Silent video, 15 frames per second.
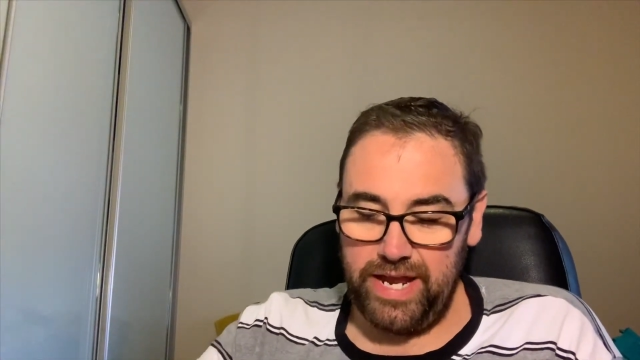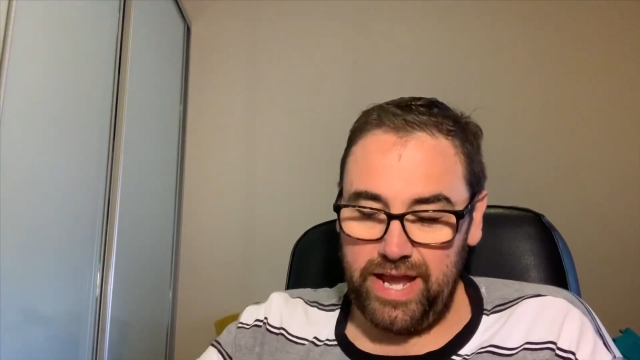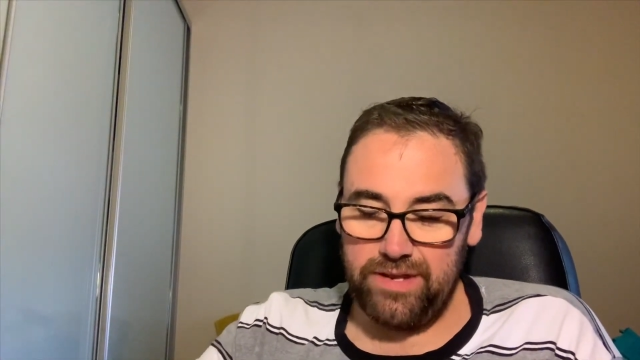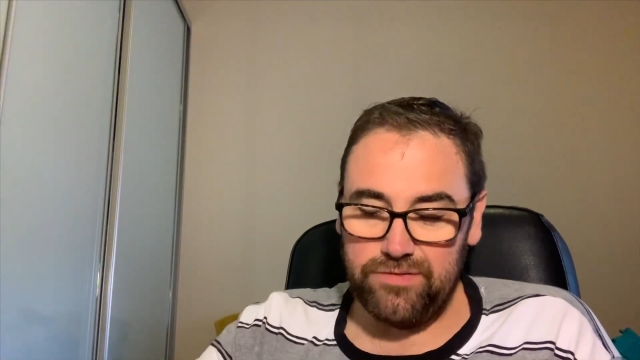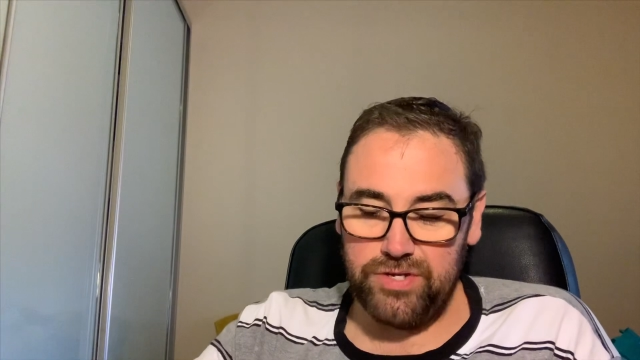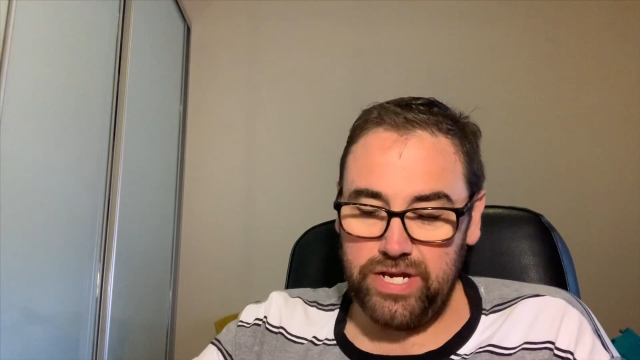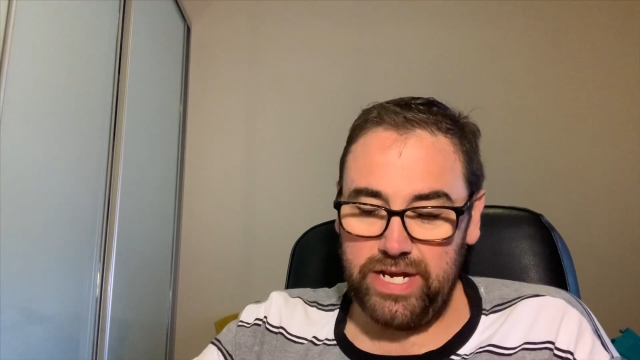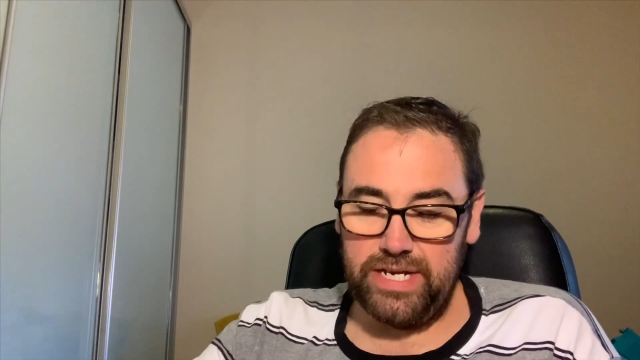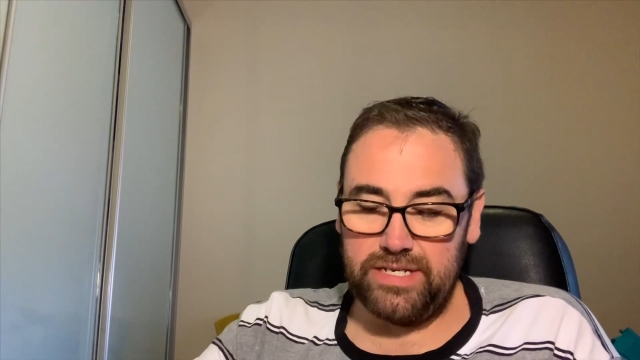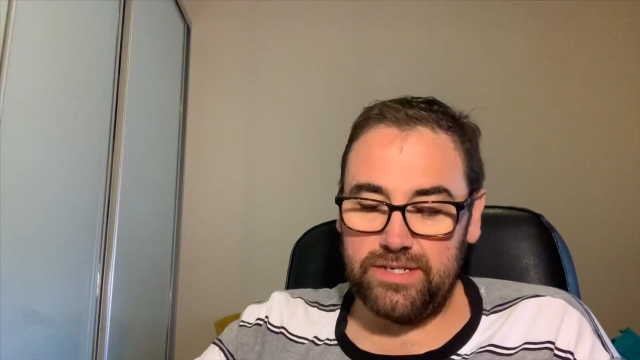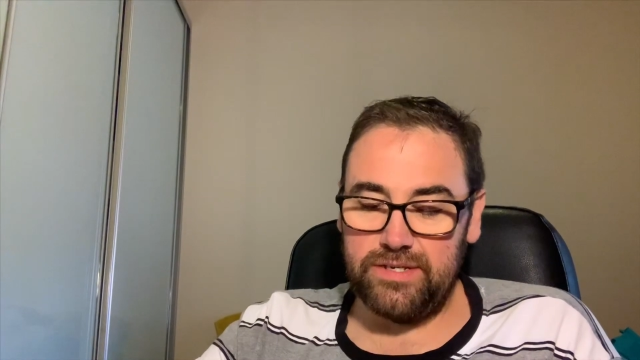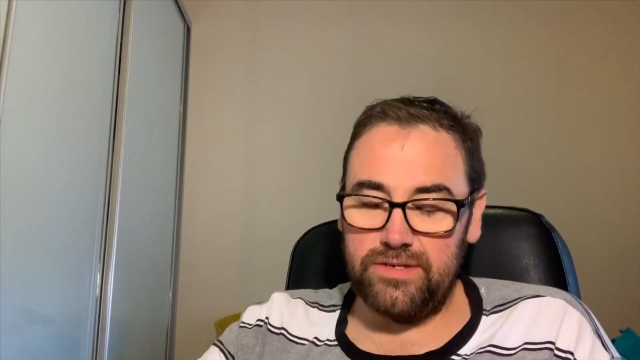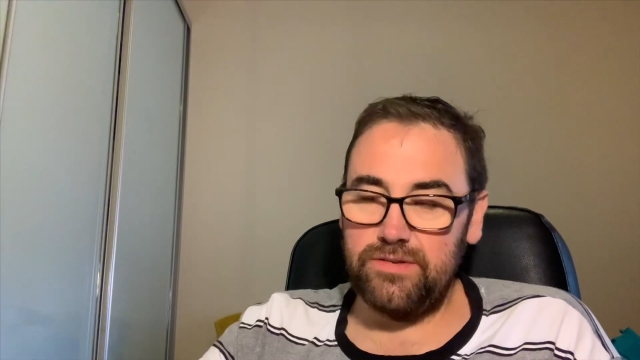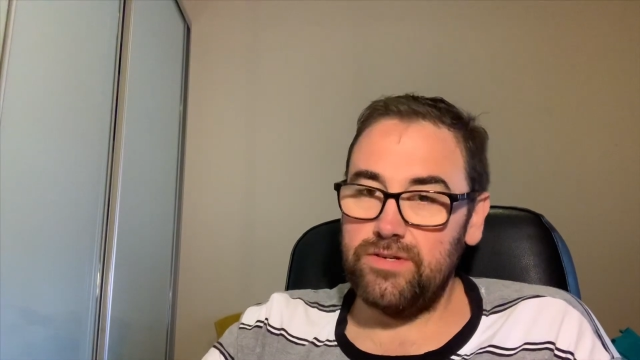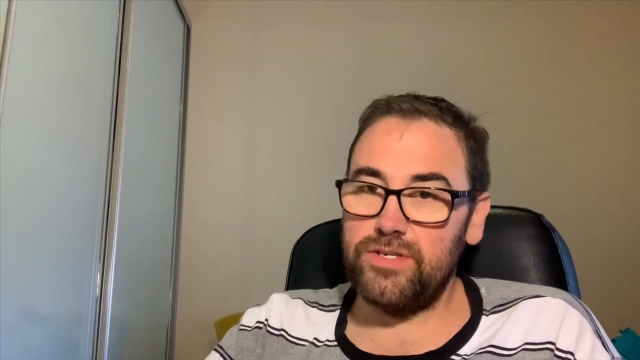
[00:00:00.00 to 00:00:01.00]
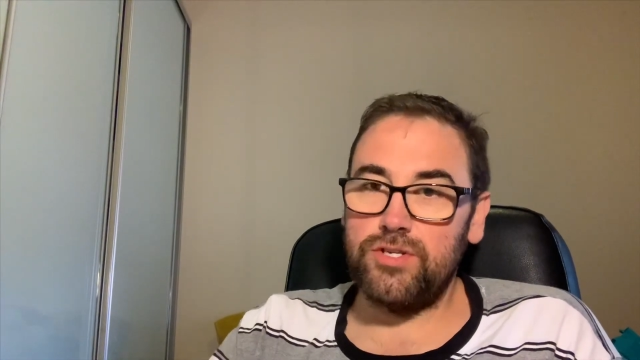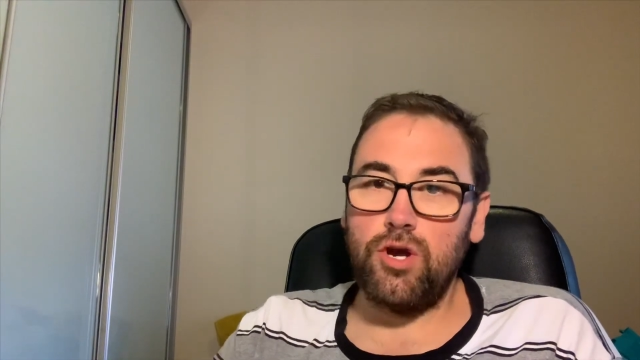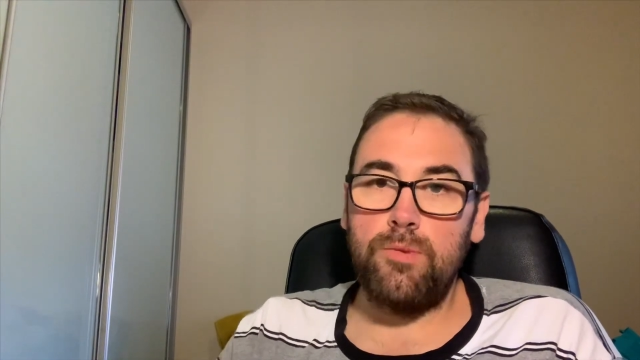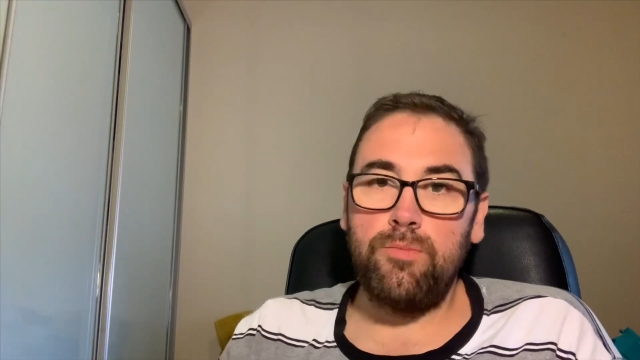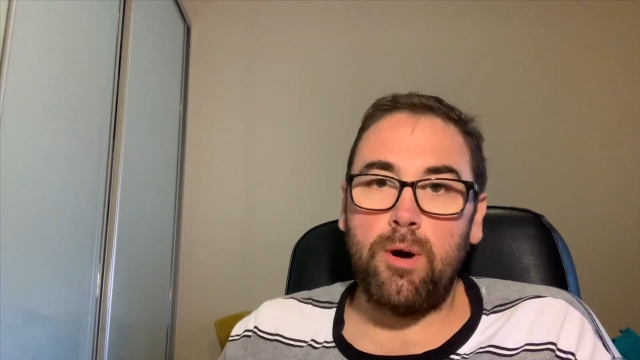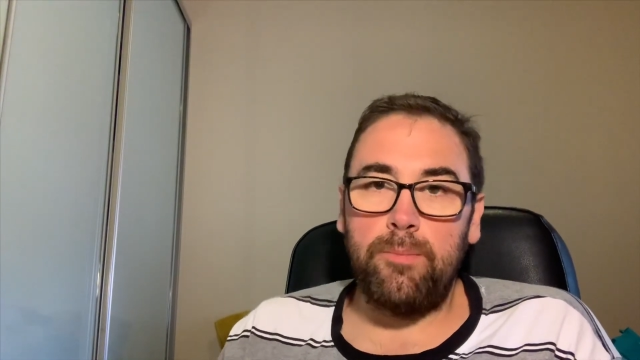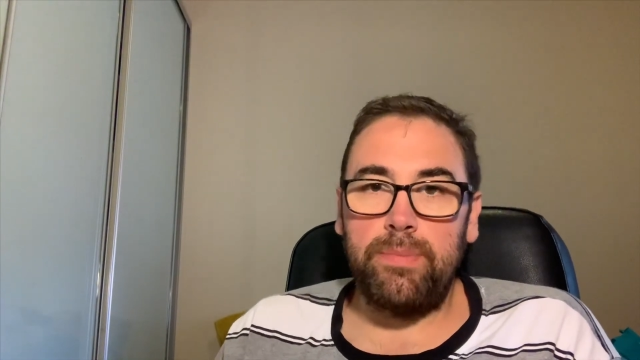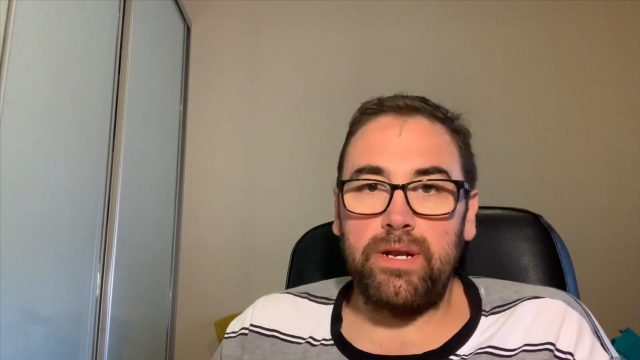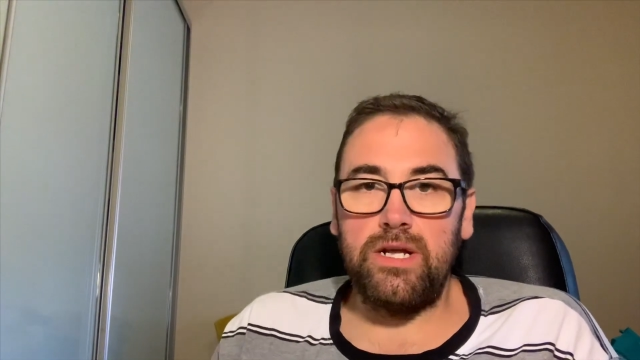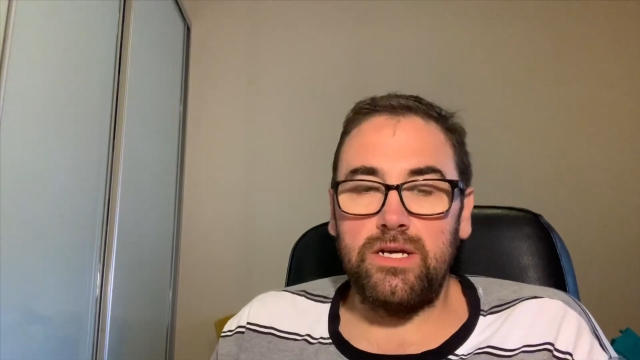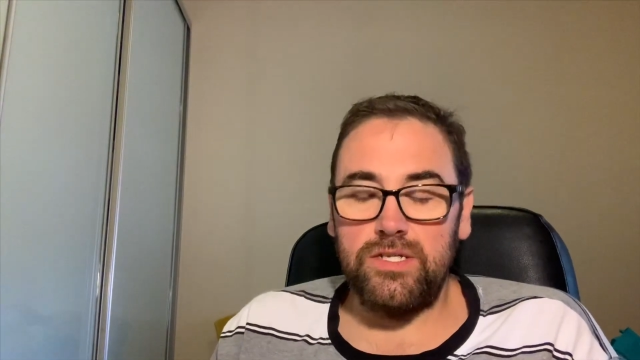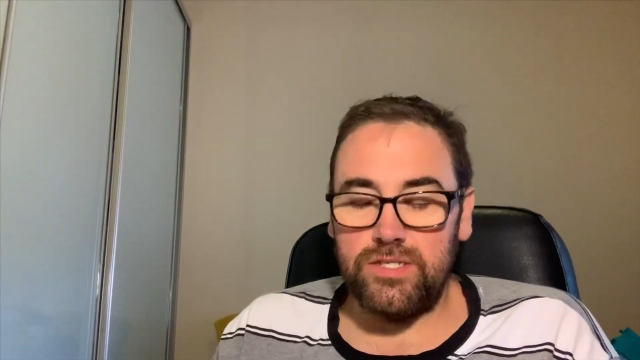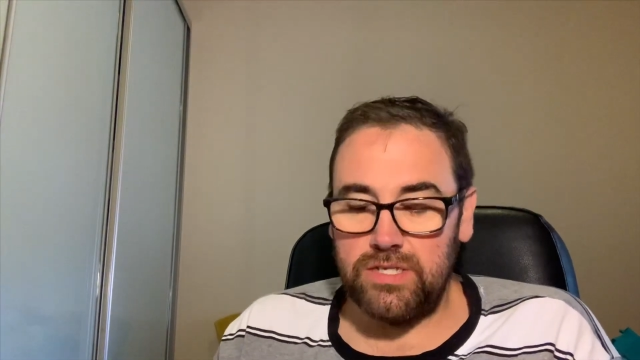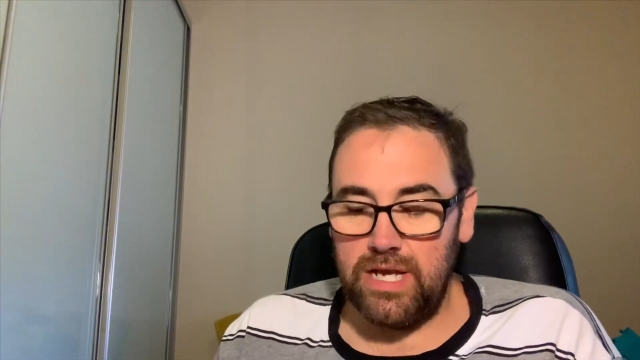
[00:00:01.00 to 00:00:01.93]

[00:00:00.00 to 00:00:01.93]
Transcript: She's so popular.